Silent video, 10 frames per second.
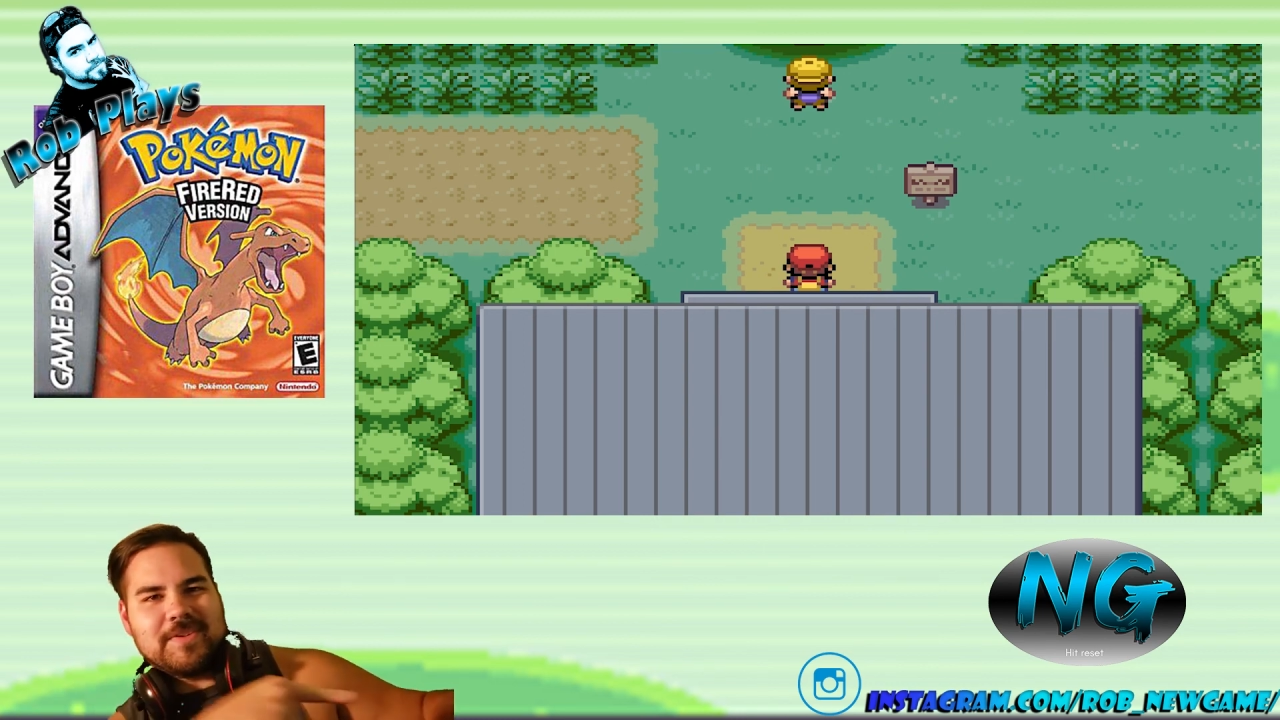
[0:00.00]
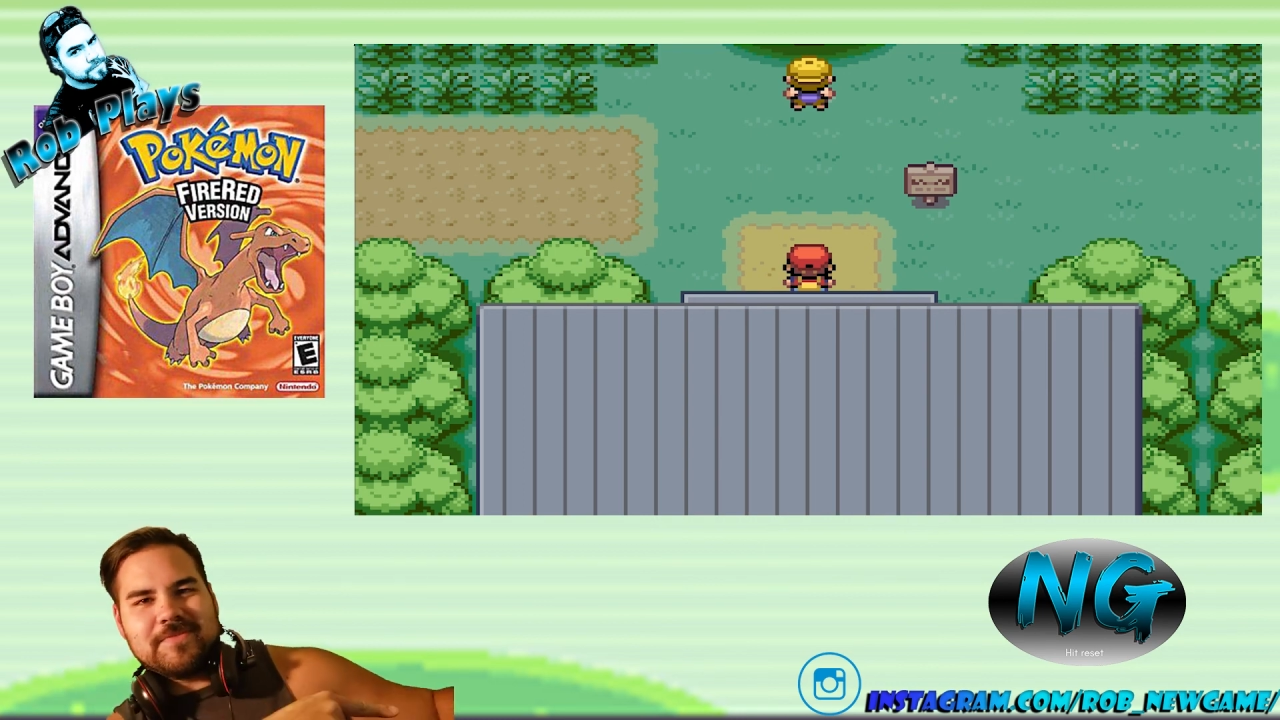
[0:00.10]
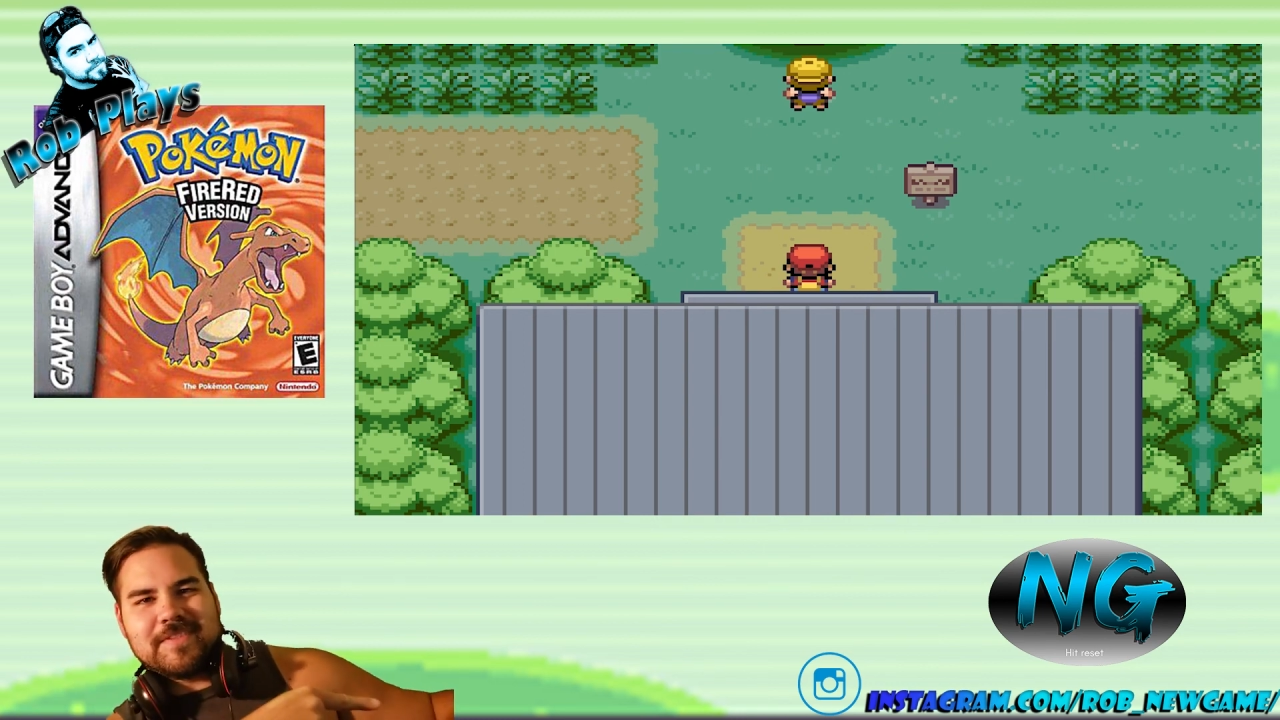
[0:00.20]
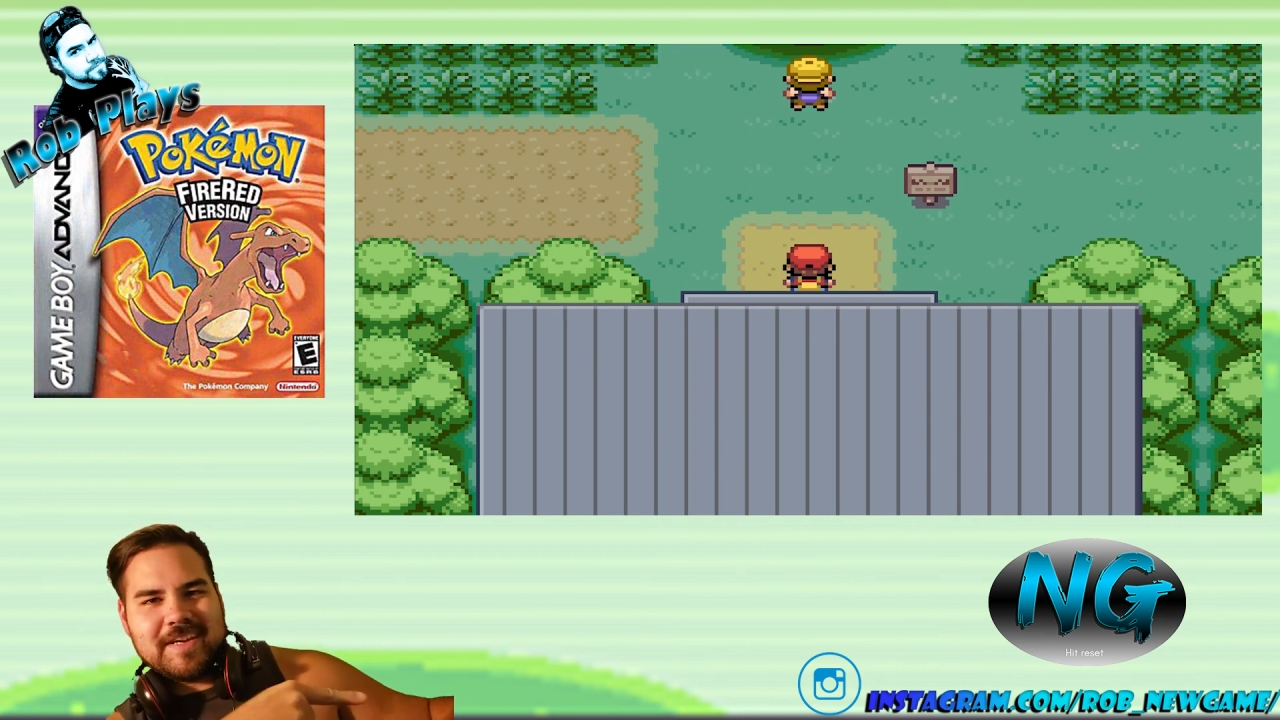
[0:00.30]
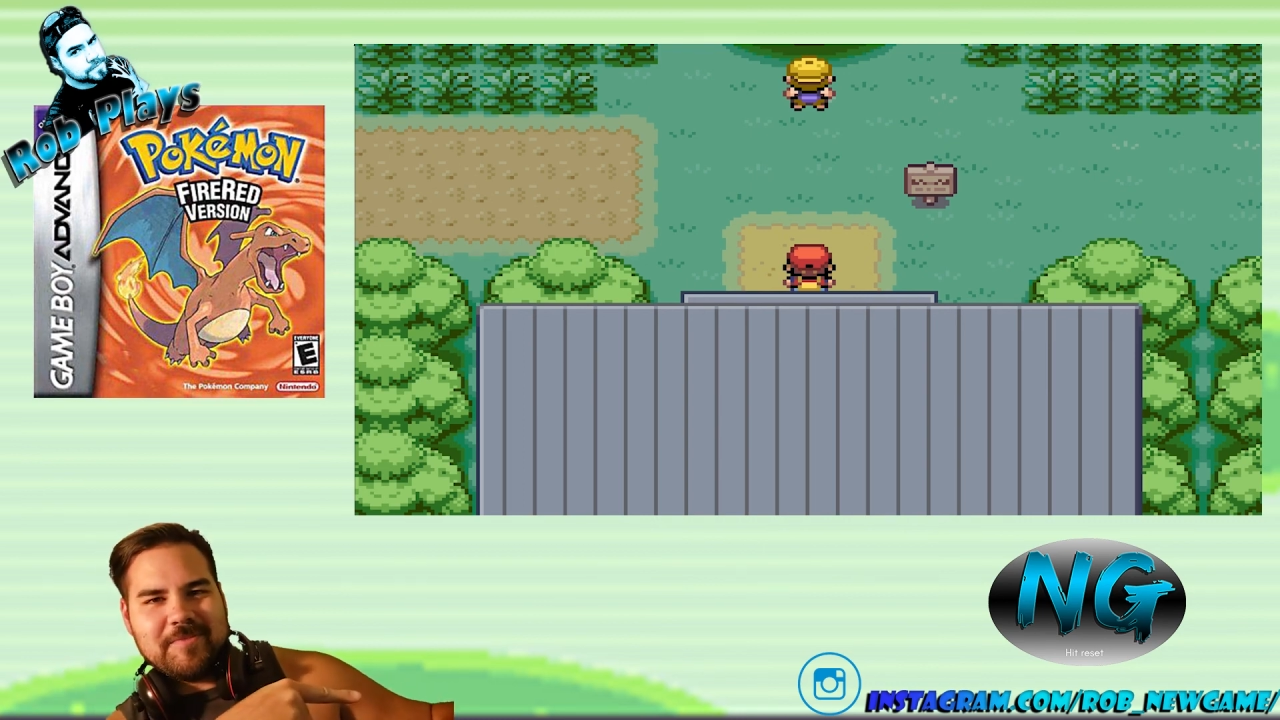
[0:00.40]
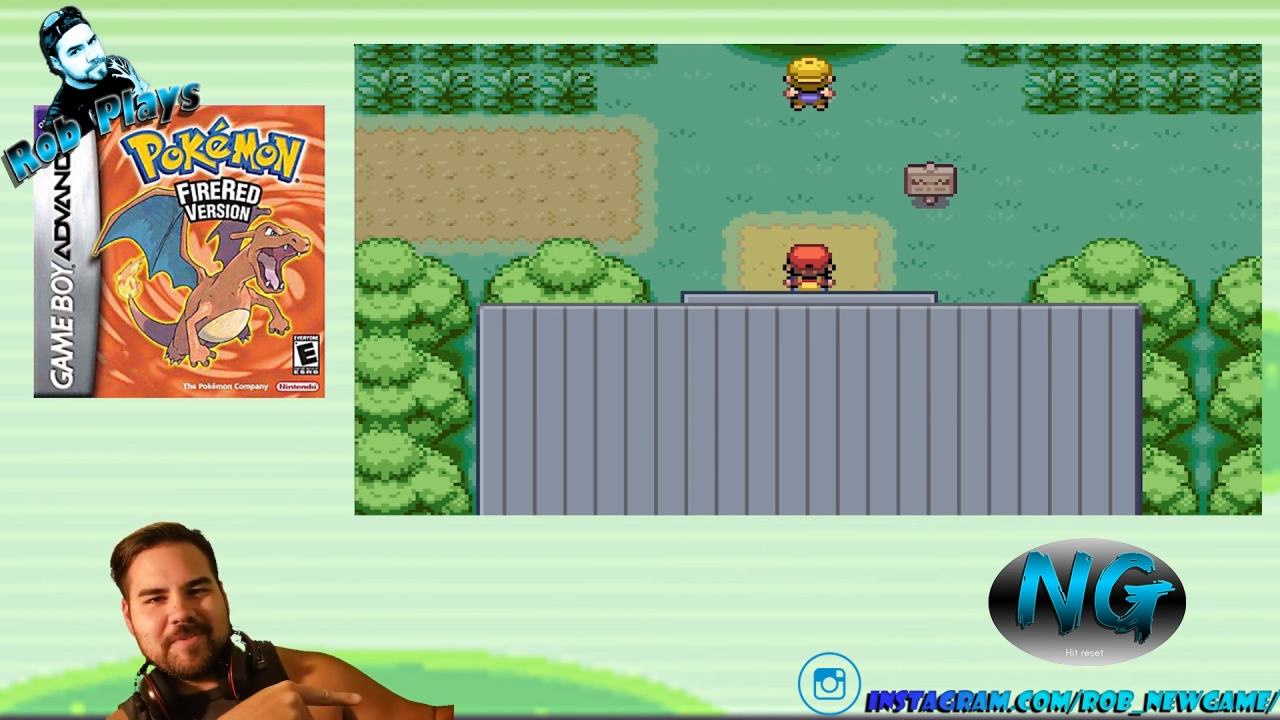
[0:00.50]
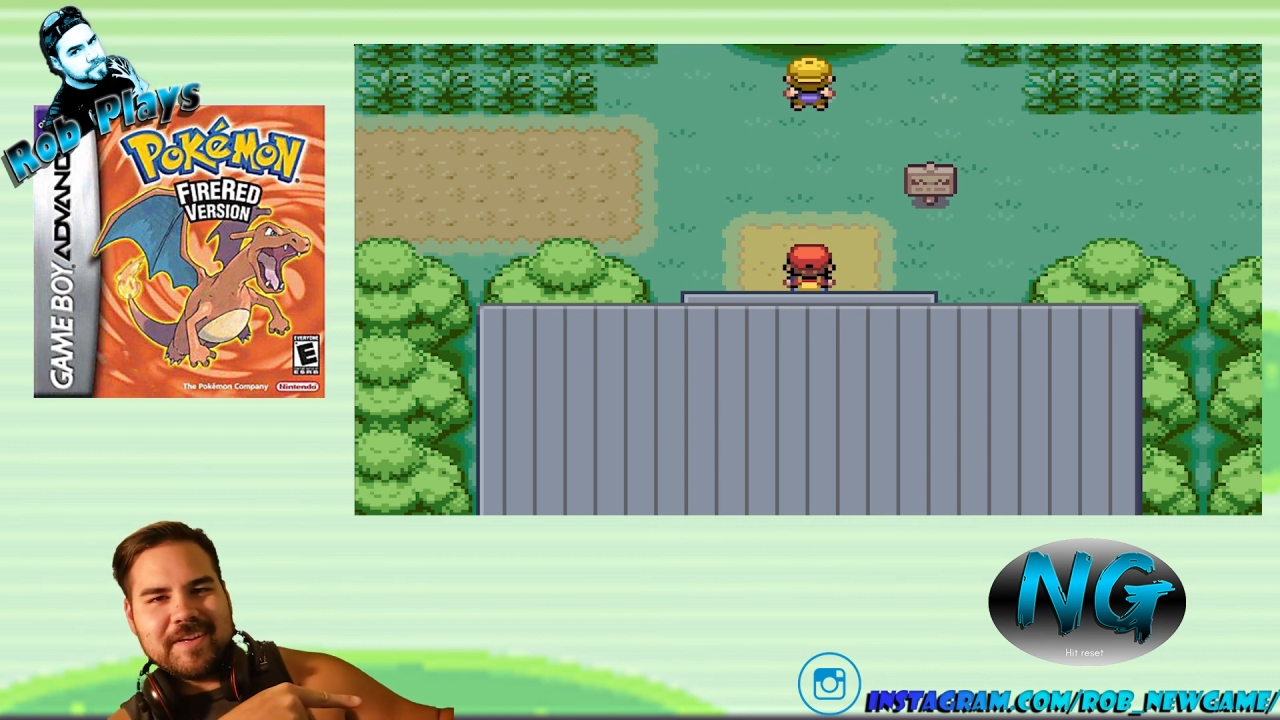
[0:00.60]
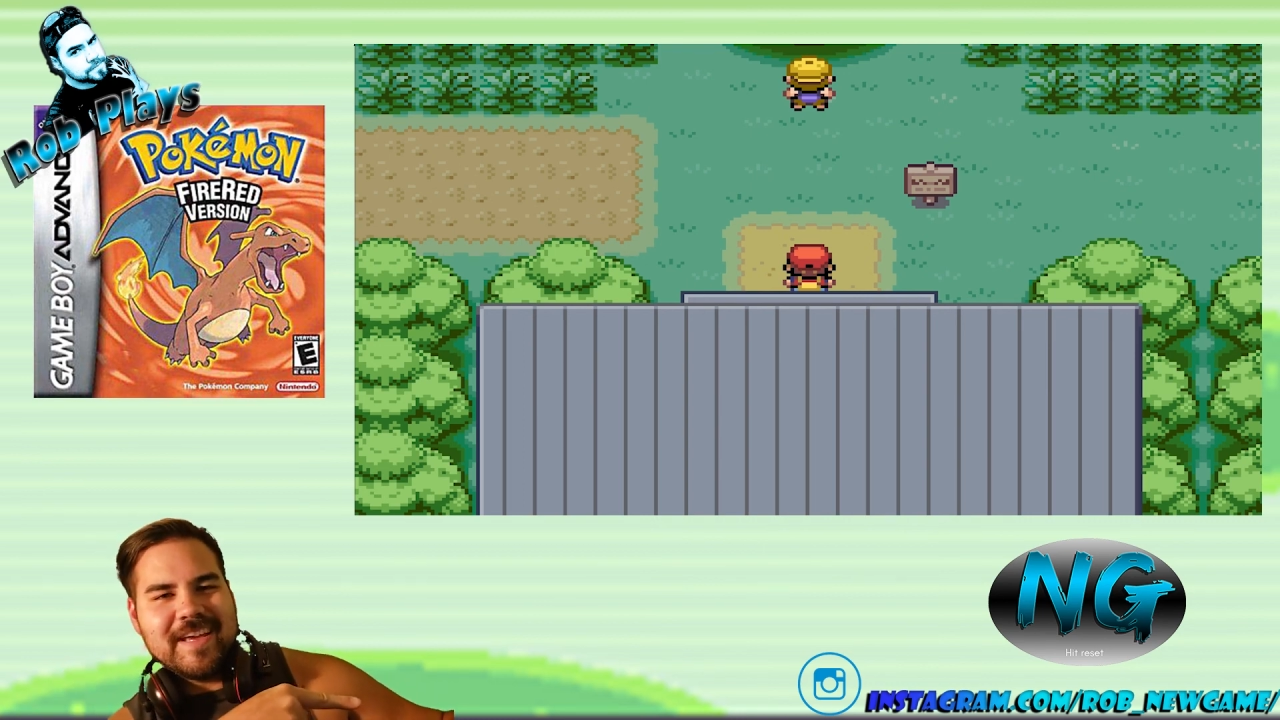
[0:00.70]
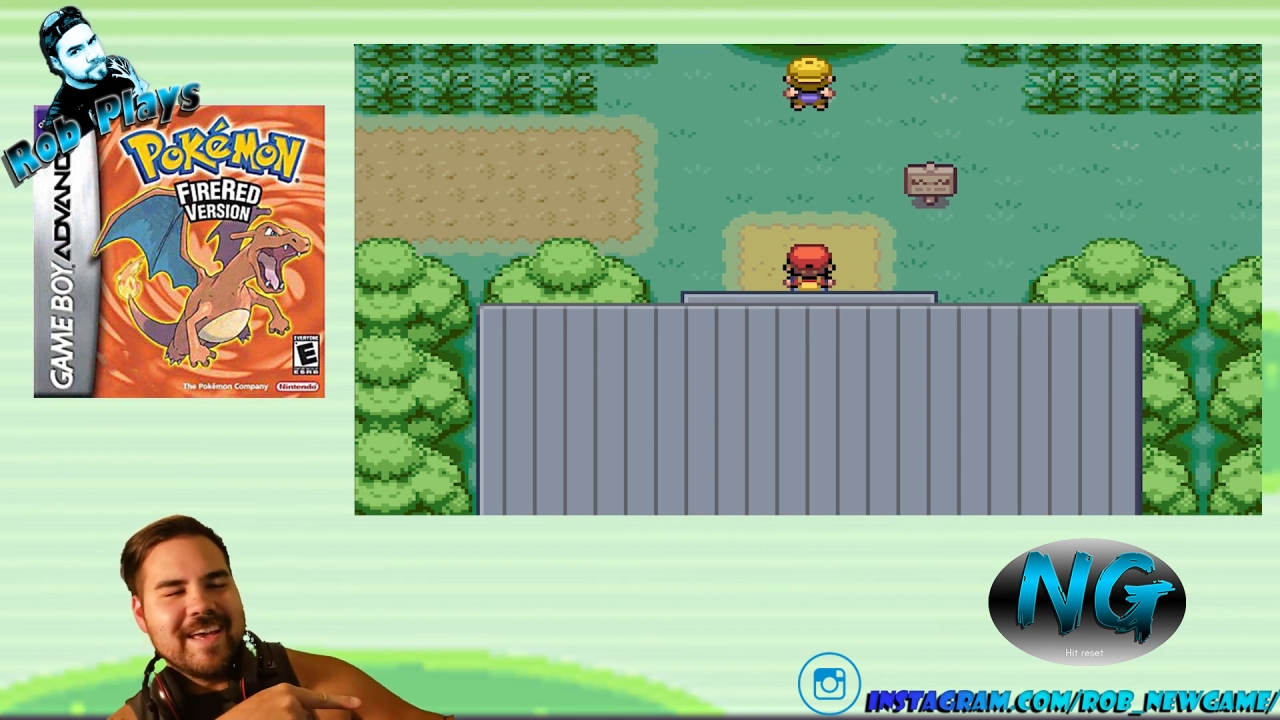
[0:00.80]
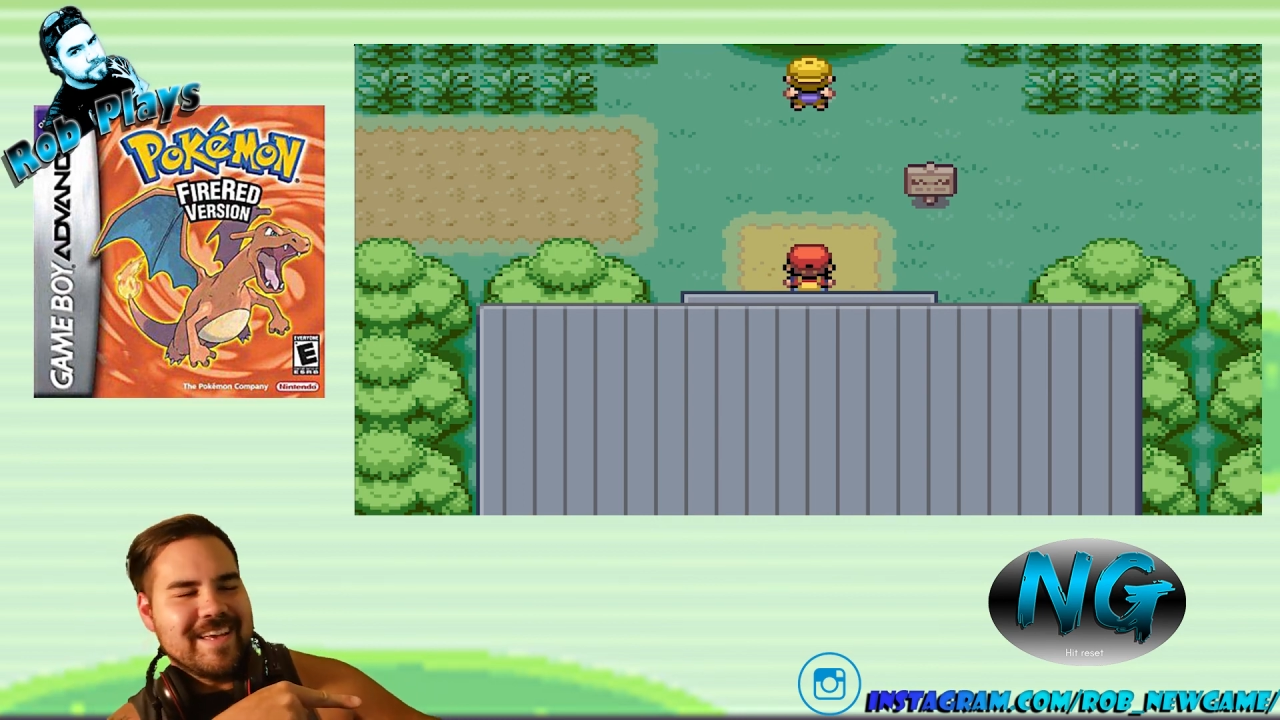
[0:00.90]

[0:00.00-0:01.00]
over that way.